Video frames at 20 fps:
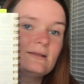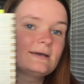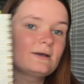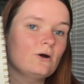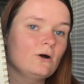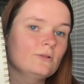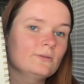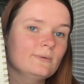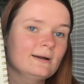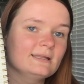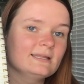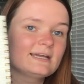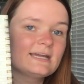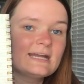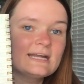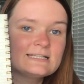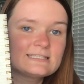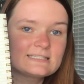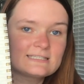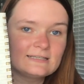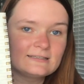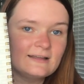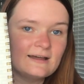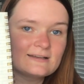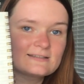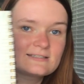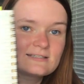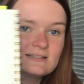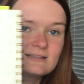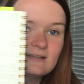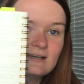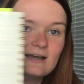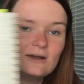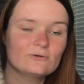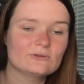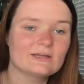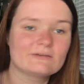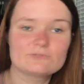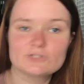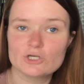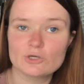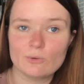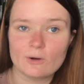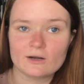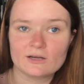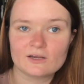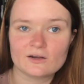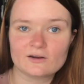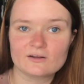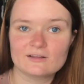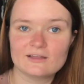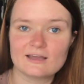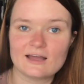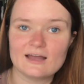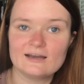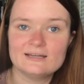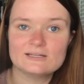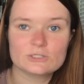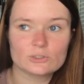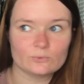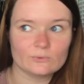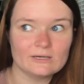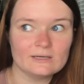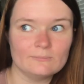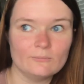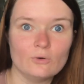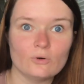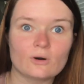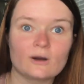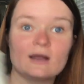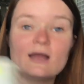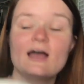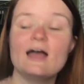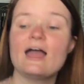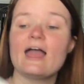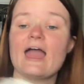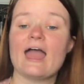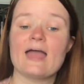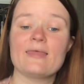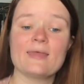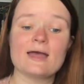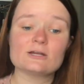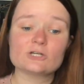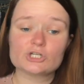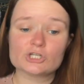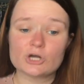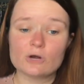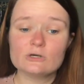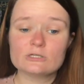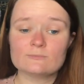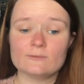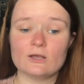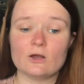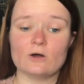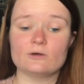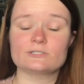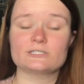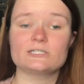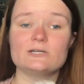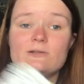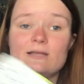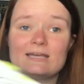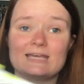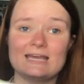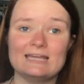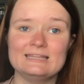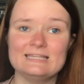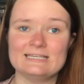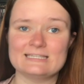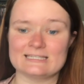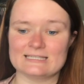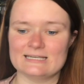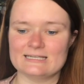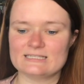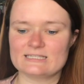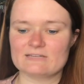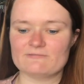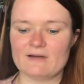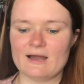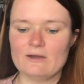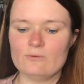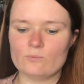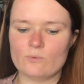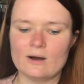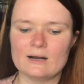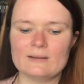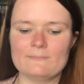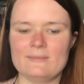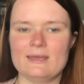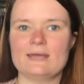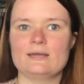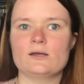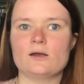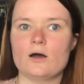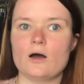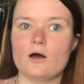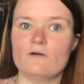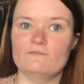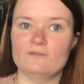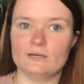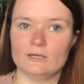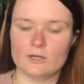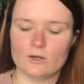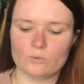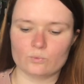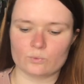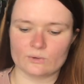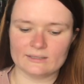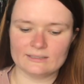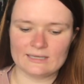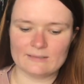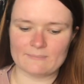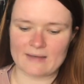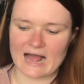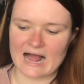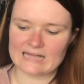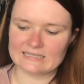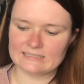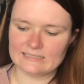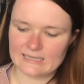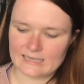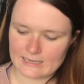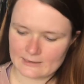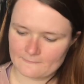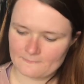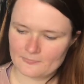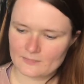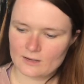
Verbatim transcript: like all the way, like Instalust. Like I only have two on here. Like I need to read more. And that shows me also like in these lists, if I want to make a video really badly,